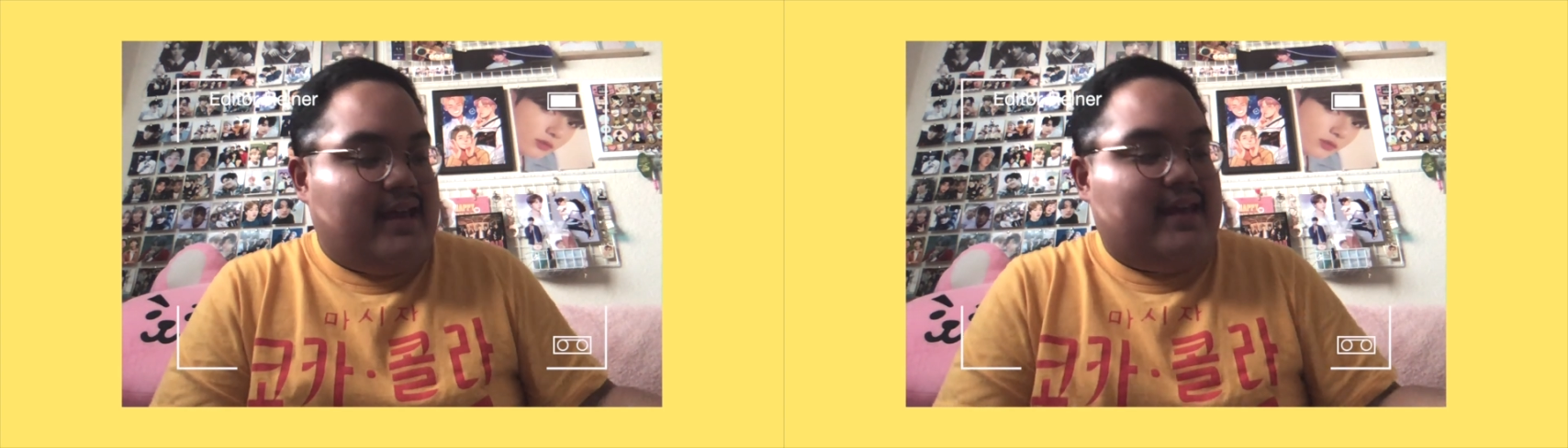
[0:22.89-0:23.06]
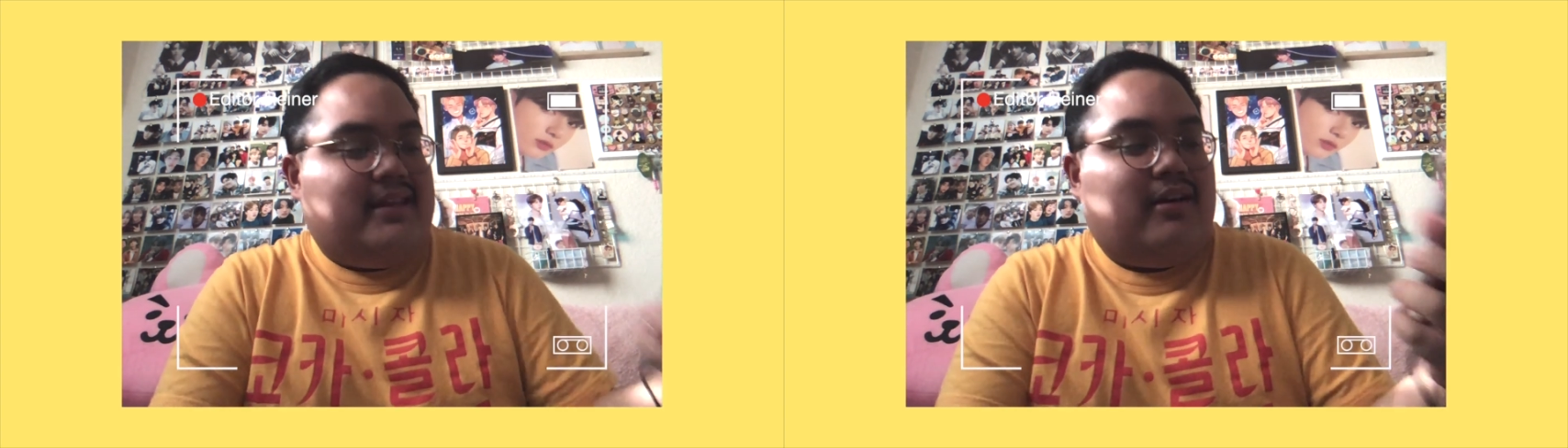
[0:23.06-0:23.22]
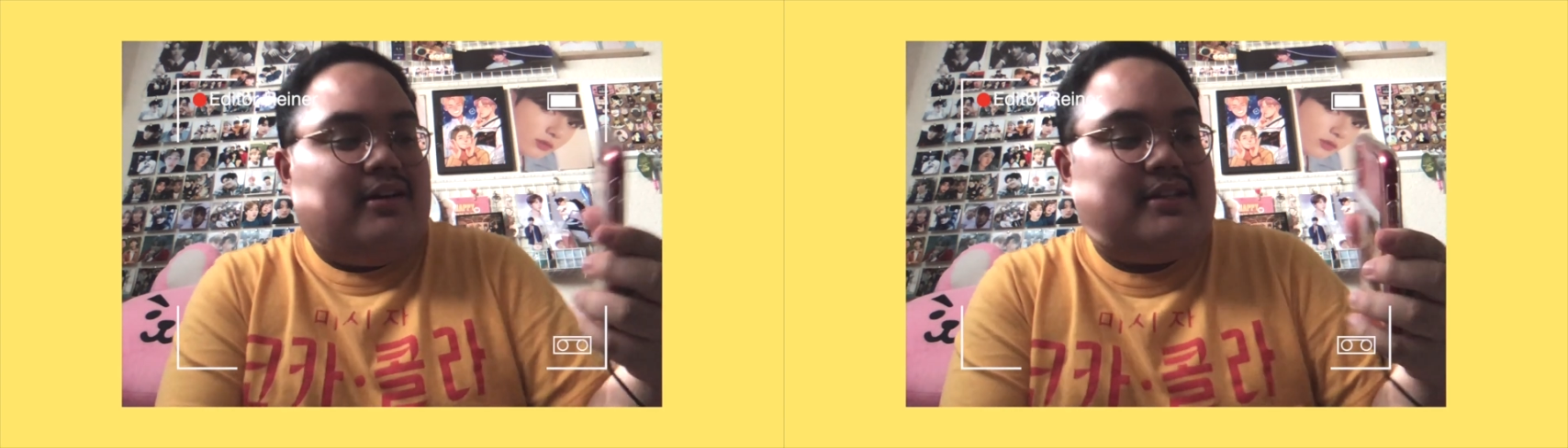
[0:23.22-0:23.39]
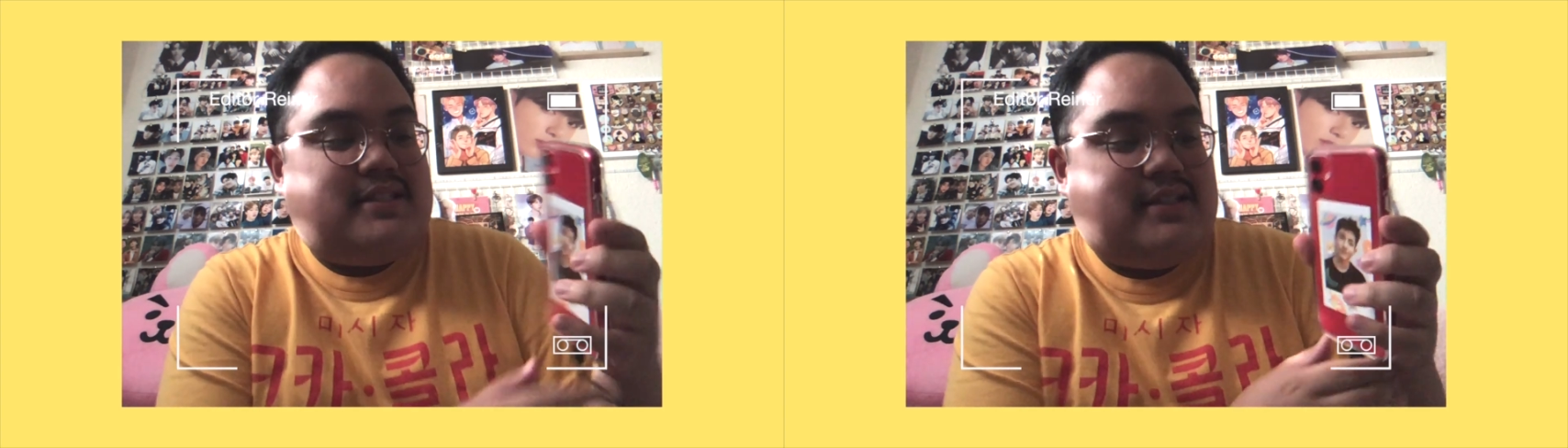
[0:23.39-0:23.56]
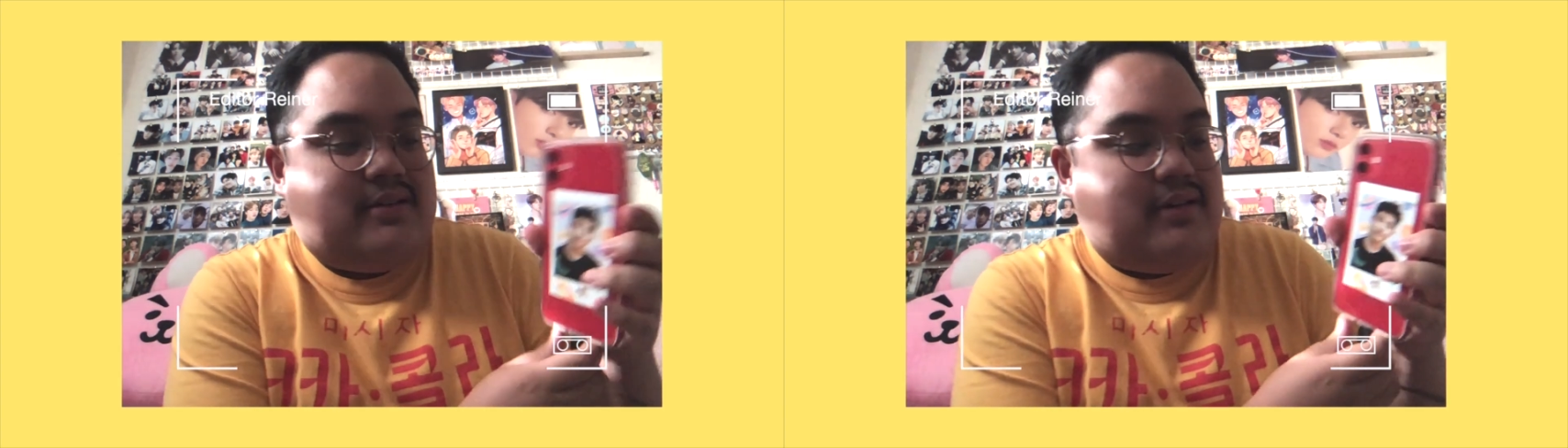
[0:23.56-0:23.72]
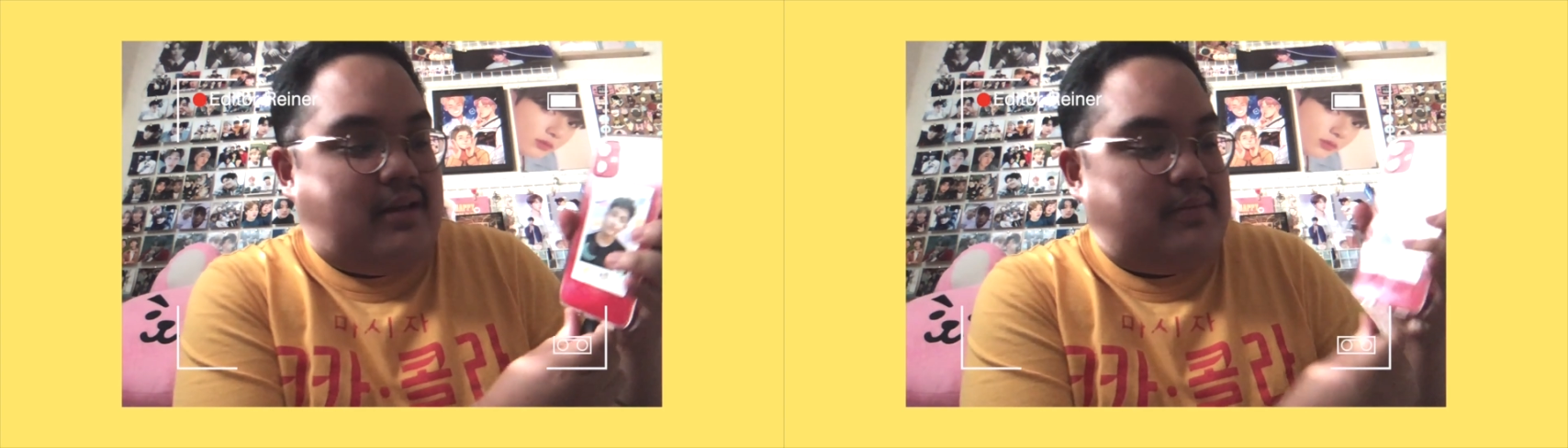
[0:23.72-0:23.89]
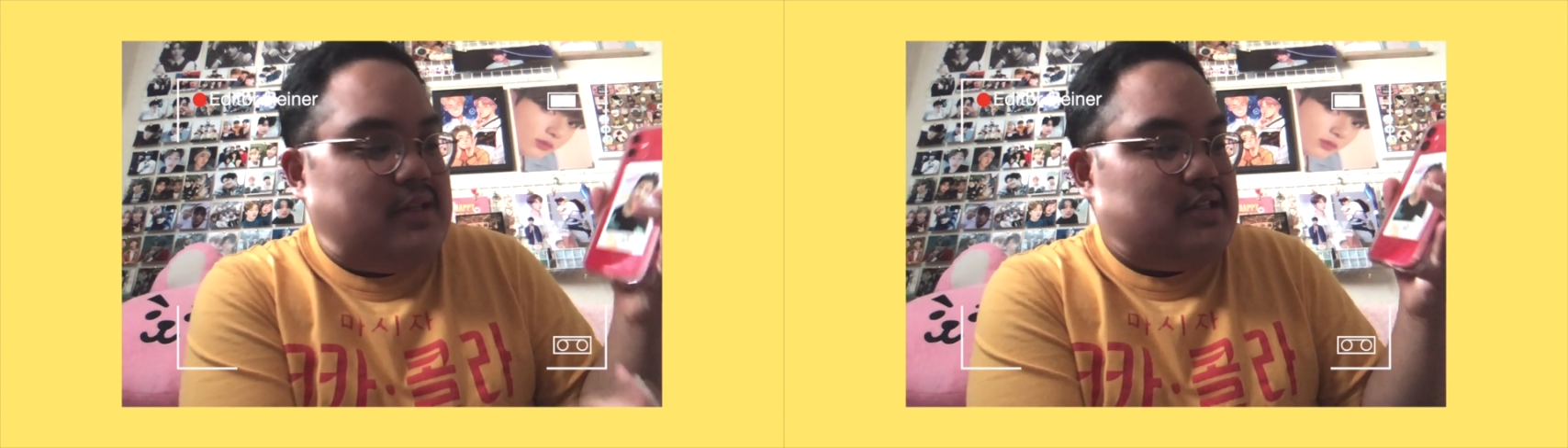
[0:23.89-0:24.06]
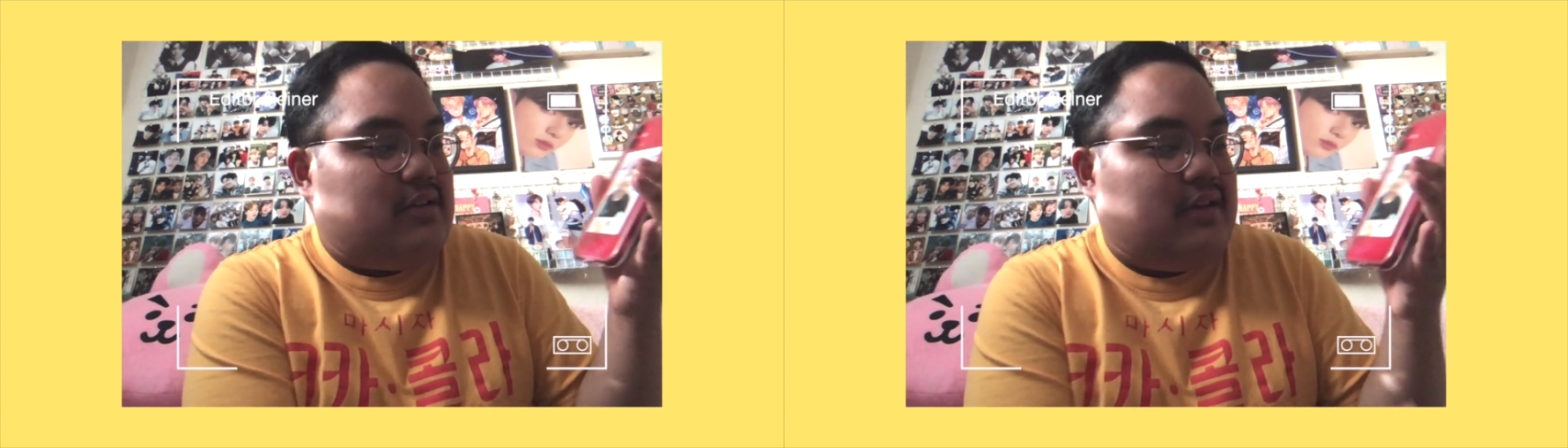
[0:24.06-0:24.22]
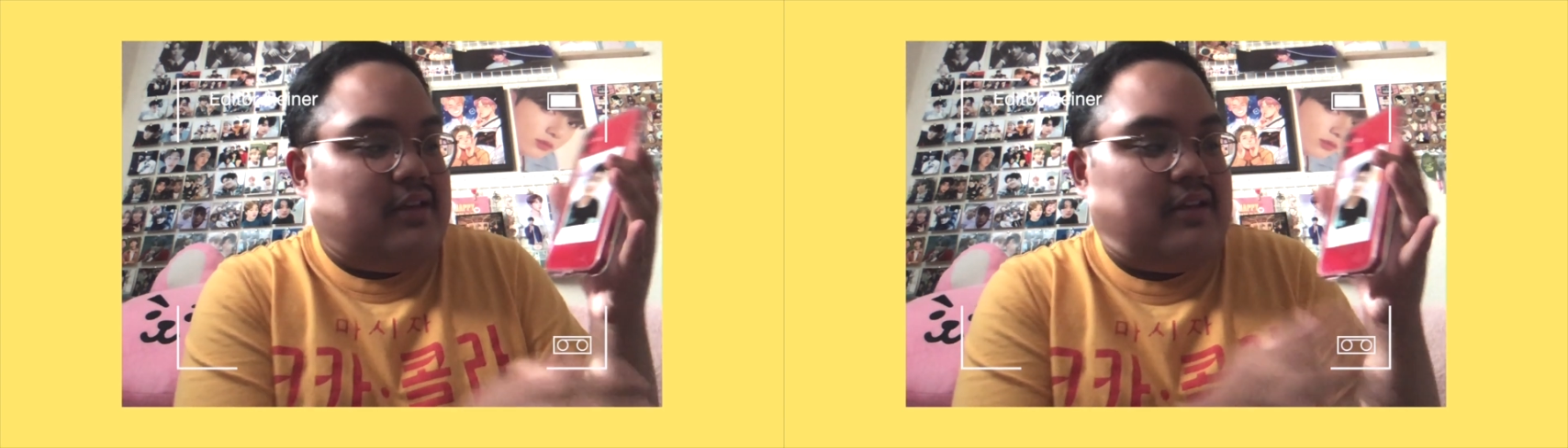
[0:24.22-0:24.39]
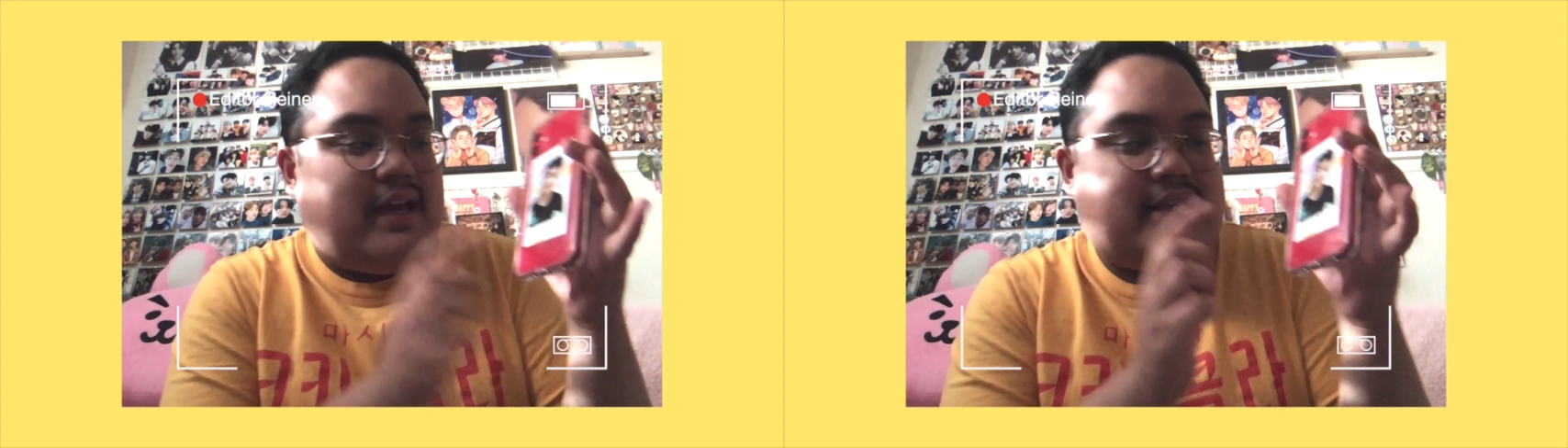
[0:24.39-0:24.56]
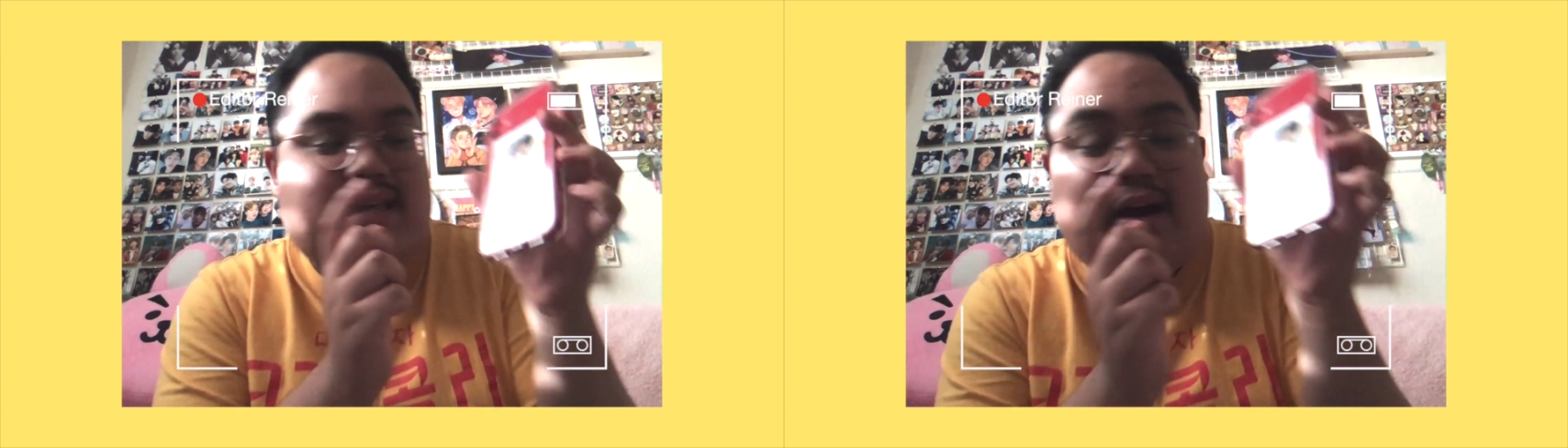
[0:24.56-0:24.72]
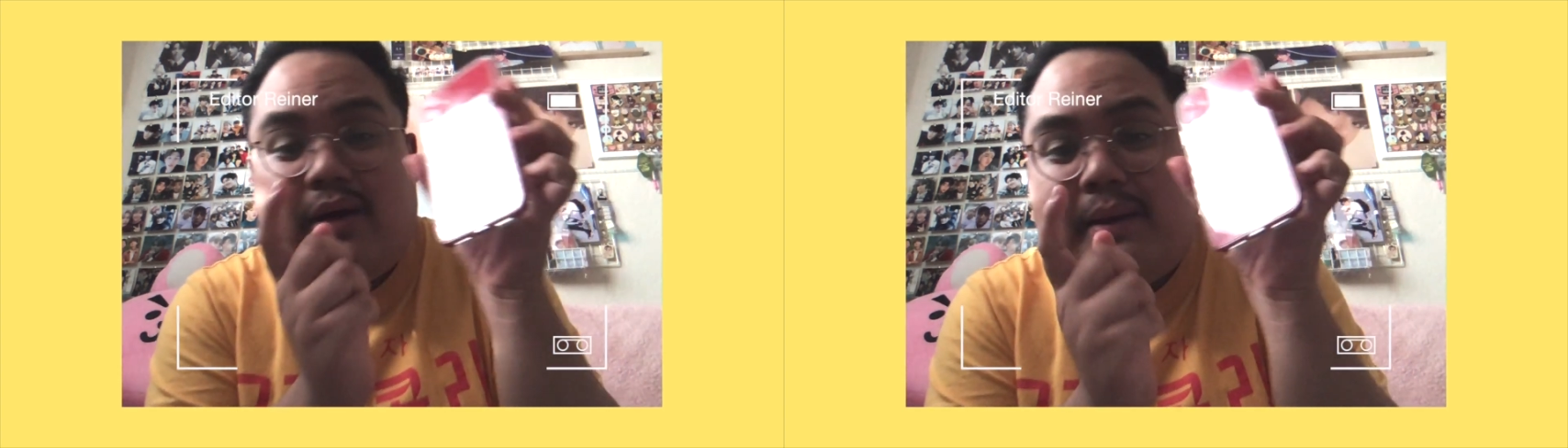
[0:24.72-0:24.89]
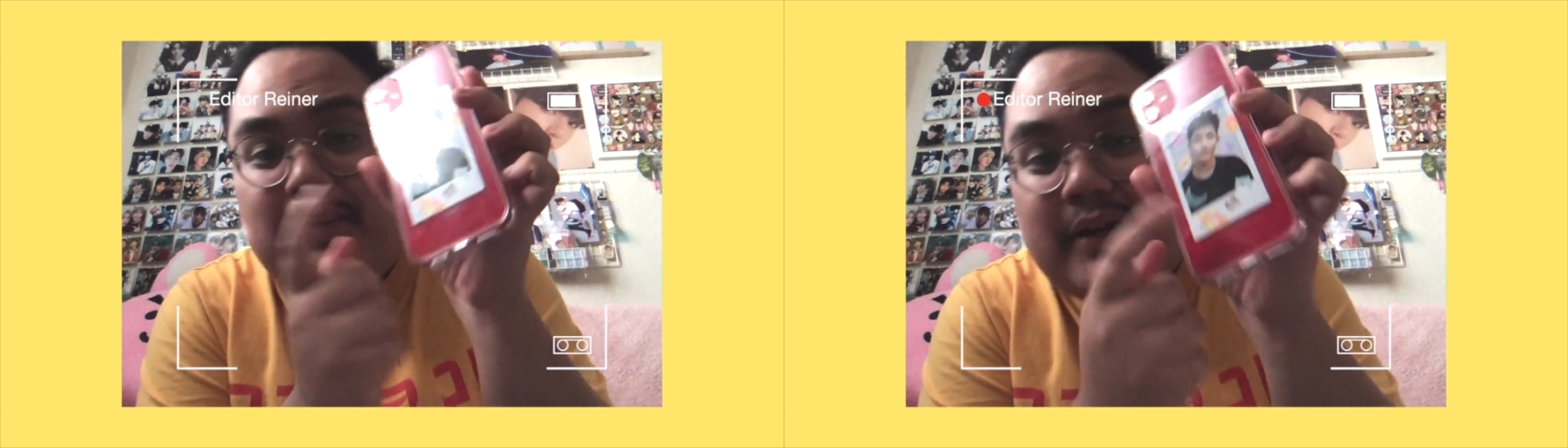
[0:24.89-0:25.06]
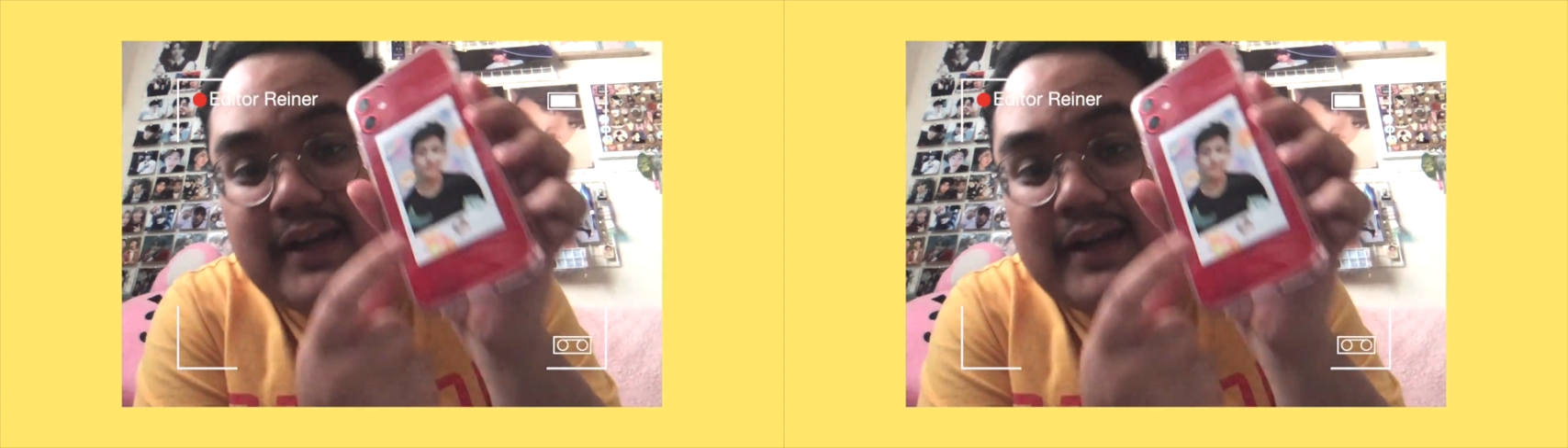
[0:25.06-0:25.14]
and also I'll be showing you guys how I printed